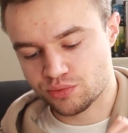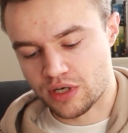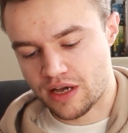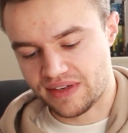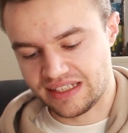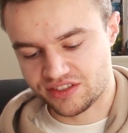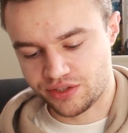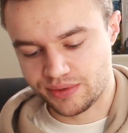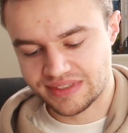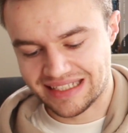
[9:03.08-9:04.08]
worth
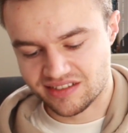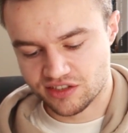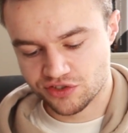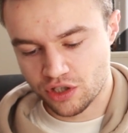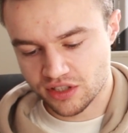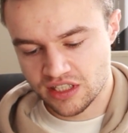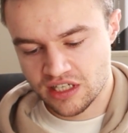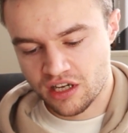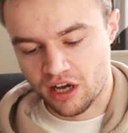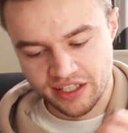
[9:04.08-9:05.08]
into Tesla stock,
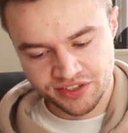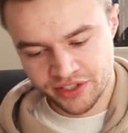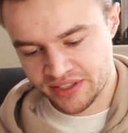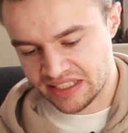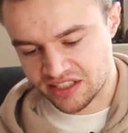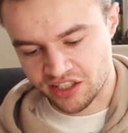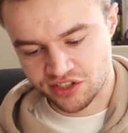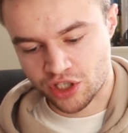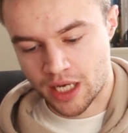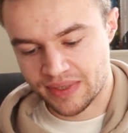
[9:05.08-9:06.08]
I can do this. I
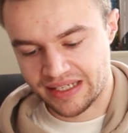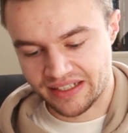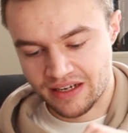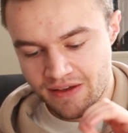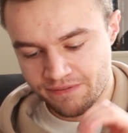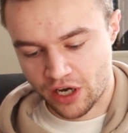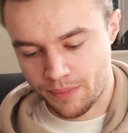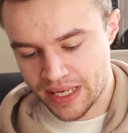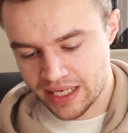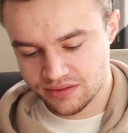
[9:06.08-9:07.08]
just type in
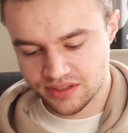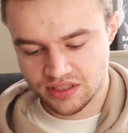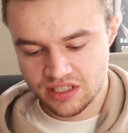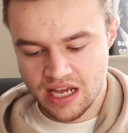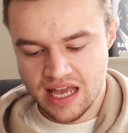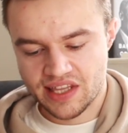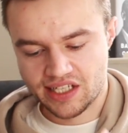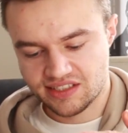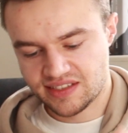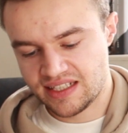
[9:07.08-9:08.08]
£5. Then
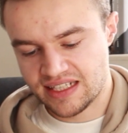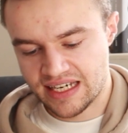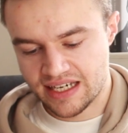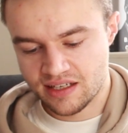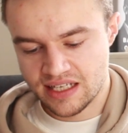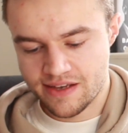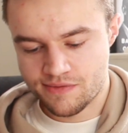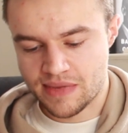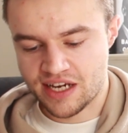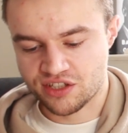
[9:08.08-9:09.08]
you can see here
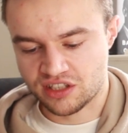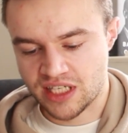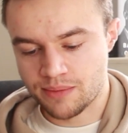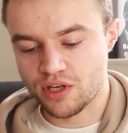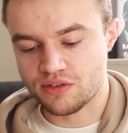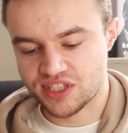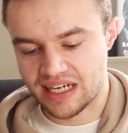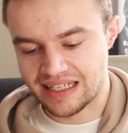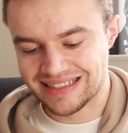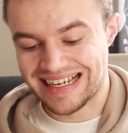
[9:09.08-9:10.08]
information on the number of
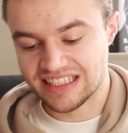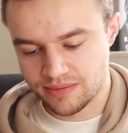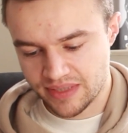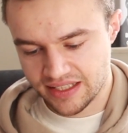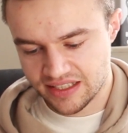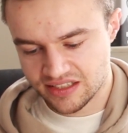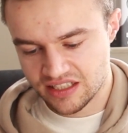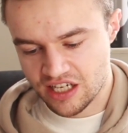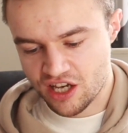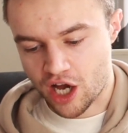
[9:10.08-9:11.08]
shares estimated.
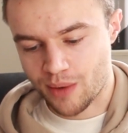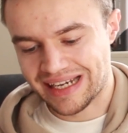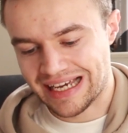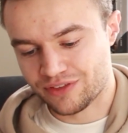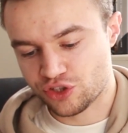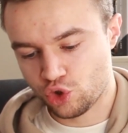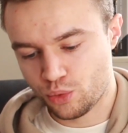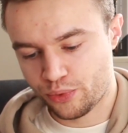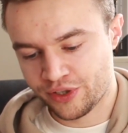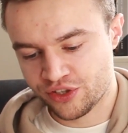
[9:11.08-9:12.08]
I would have
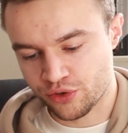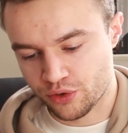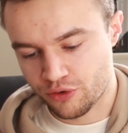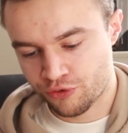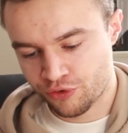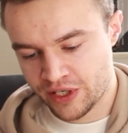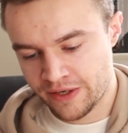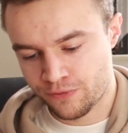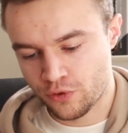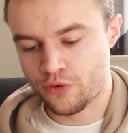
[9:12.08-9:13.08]

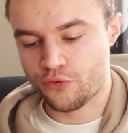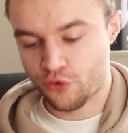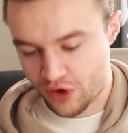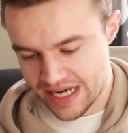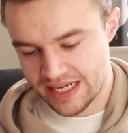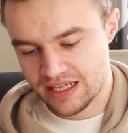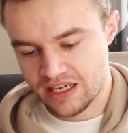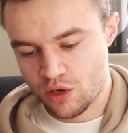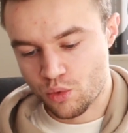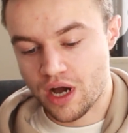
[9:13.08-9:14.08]
0.0343
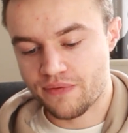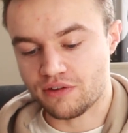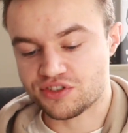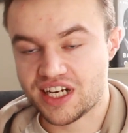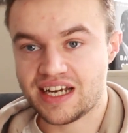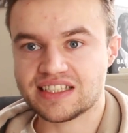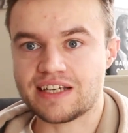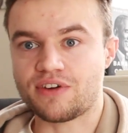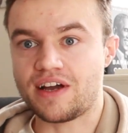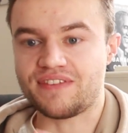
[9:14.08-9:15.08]
worth of shares
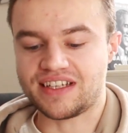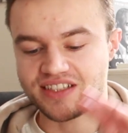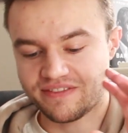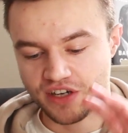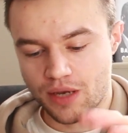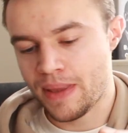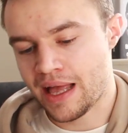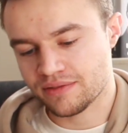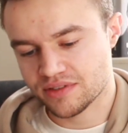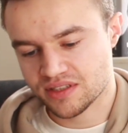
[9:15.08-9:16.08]
if I invested
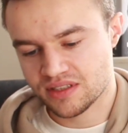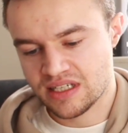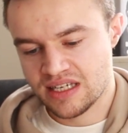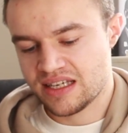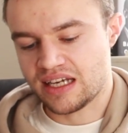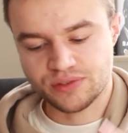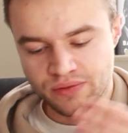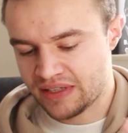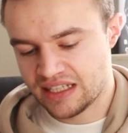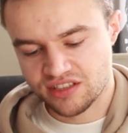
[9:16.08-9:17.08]
£5. And to
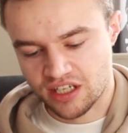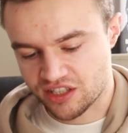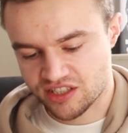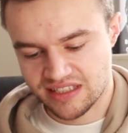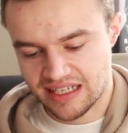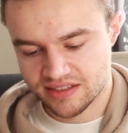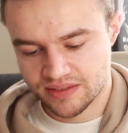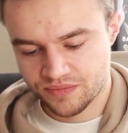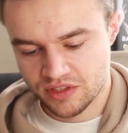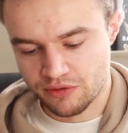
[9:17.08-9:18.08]
invest, I just select
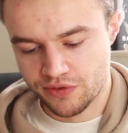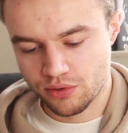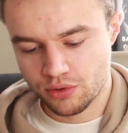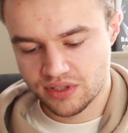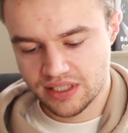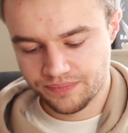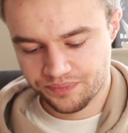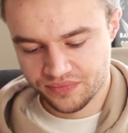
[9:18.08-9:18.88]
review order